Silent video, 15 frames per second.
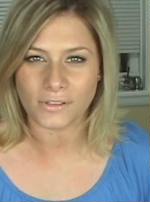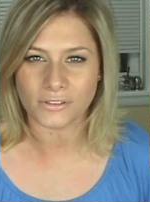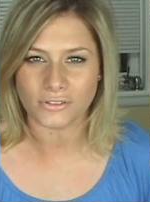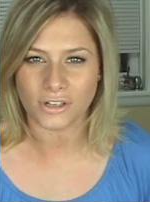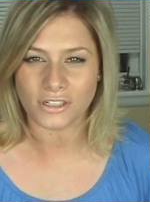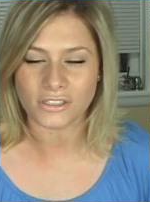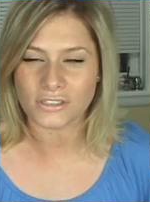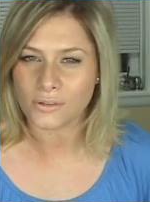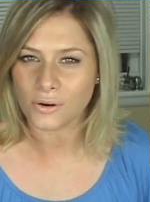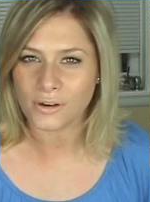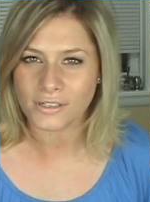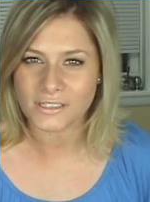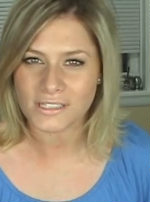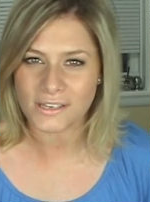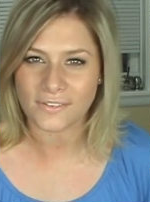drugstore
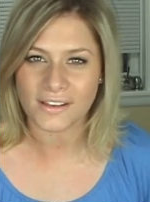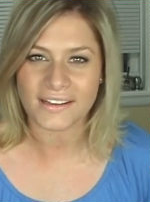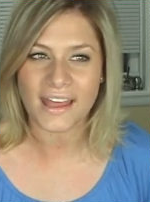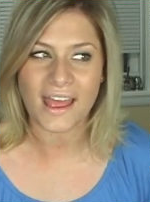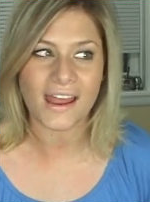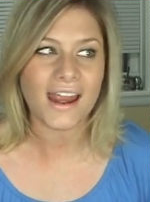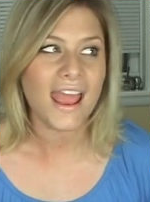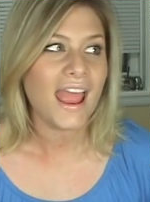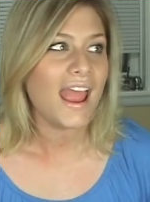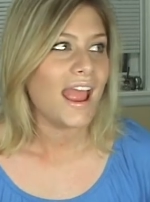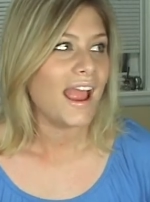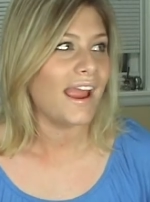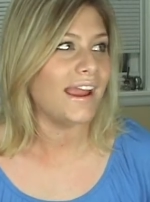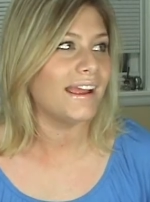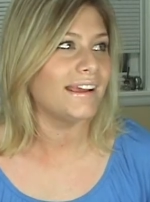and stuff like that,
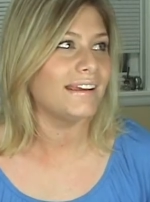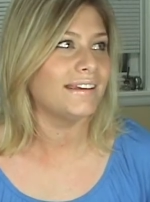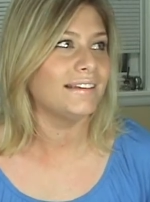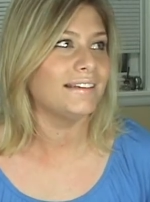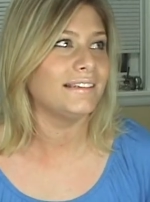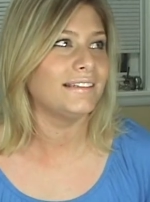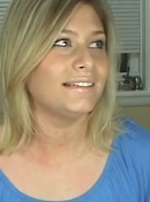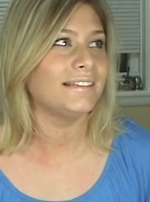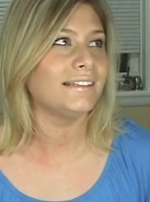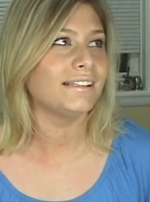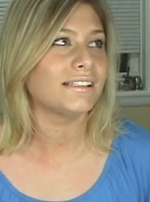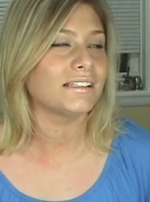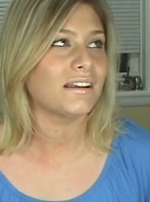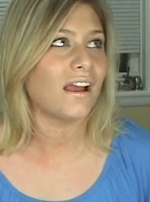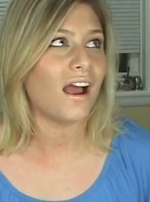and